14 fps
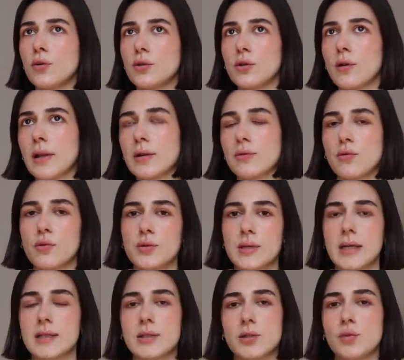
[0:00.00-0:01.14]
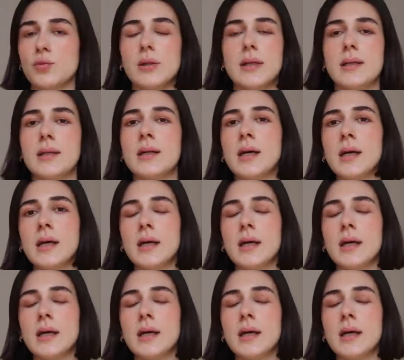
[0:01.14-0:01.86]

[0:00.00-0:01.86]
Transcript: you know, like Rosie Assoulin